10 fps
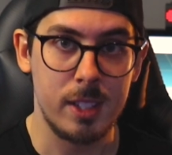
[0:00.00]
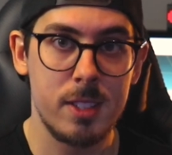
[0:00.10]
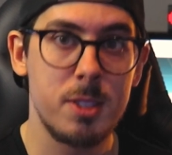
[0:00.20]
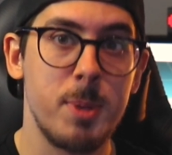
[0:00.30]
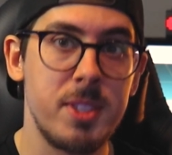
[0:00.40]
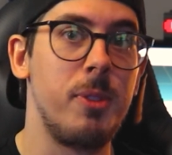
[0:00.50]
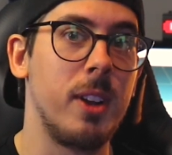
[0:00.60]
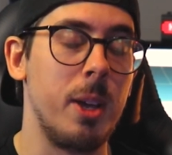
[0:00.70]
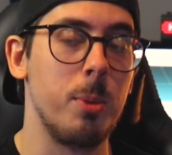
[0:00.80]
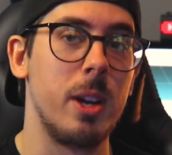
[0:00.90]
this is
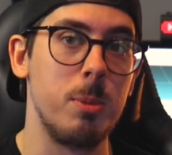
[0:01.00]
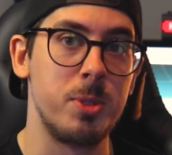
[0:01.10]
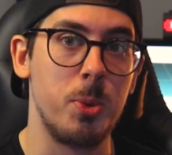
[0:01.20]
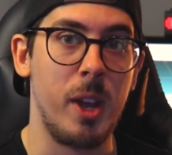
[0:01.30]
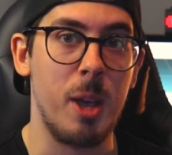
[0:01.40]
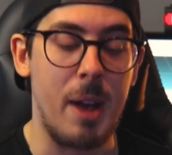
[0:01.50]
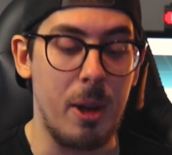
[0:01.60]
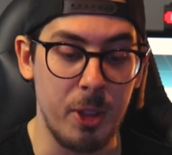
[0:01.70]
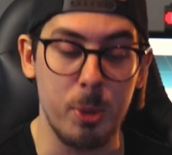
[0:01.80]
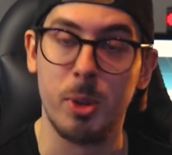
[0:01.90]
specifically what I was talking
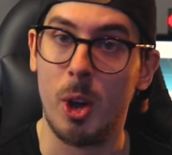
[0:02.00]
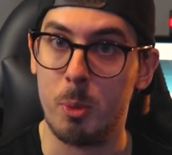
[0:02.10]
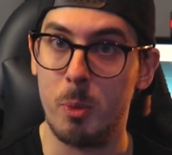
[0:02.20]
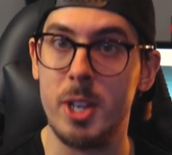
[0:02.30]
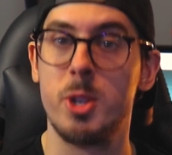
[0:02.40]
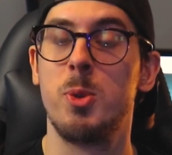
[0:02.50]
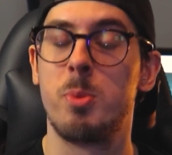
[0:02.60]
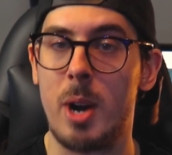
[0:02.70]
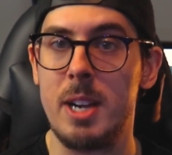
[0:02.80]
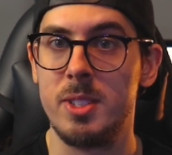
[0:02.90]
about, those
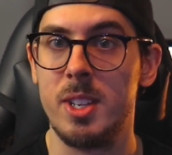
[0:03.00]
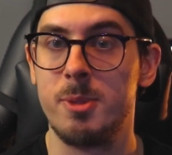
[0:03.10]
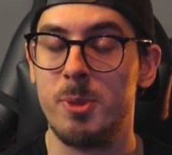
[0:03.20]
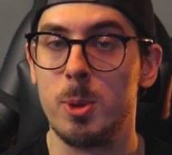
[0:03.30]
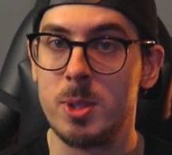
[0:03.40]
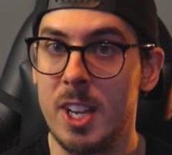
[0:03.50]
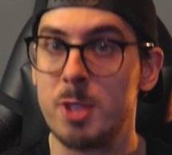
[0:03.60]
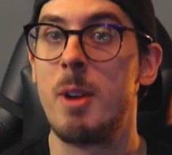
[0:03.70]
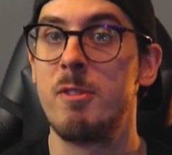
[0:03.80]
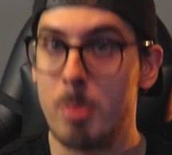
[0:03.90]
original prices for
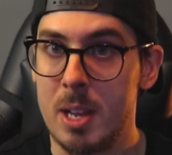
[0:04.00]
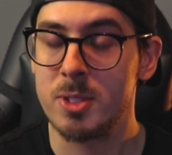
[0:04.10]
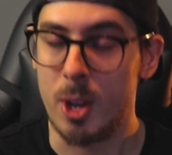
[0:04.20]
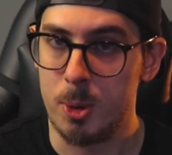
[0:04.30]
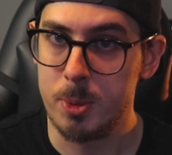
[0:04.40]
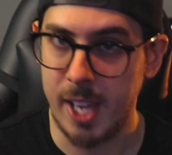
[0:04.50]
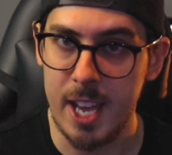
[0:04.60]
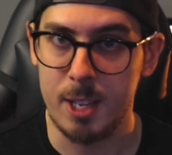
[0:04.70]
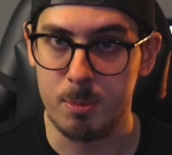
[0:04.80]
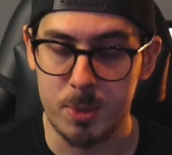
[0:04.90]
6 month plus old
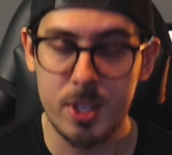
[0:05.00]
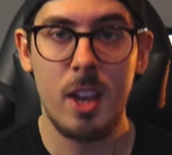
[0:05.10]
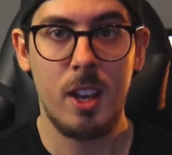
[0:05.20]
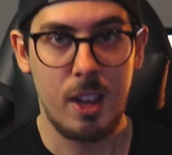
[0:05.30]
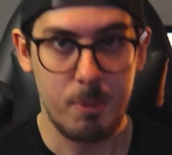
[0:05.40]
games